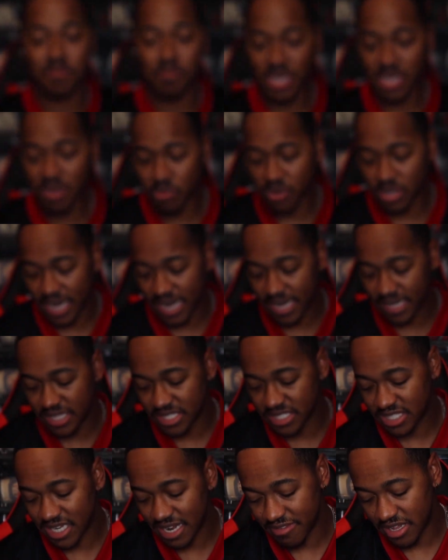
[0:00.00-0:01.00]
big one that
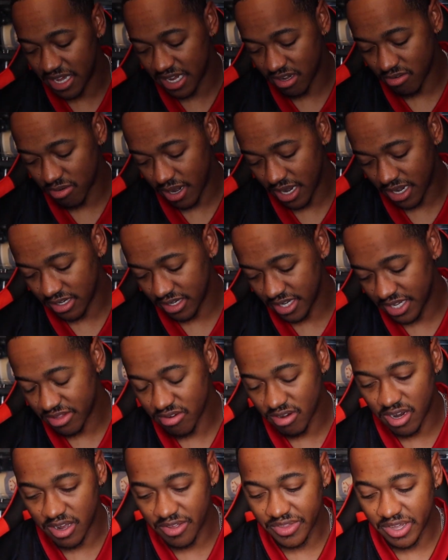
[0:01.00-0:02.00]
does have that cracked
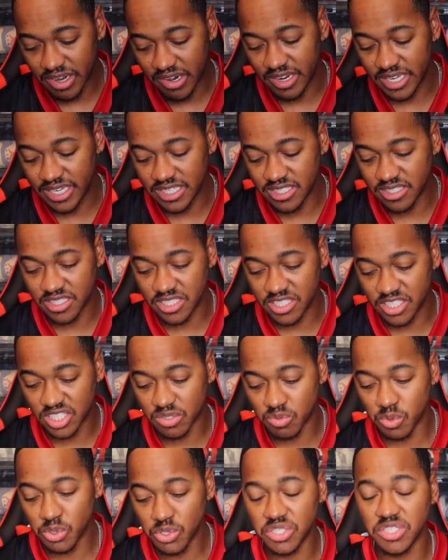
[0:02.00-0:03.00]
leather on there is the
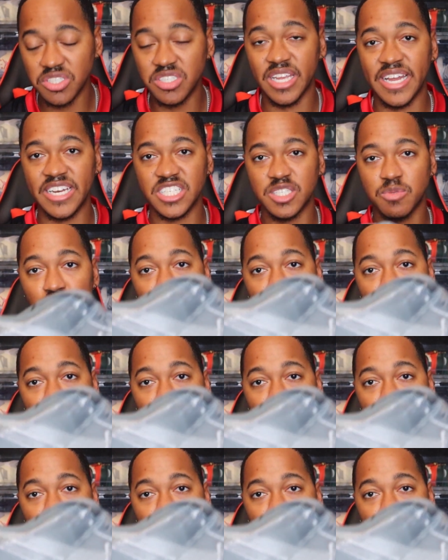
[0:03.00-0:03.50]
swooshes, and it's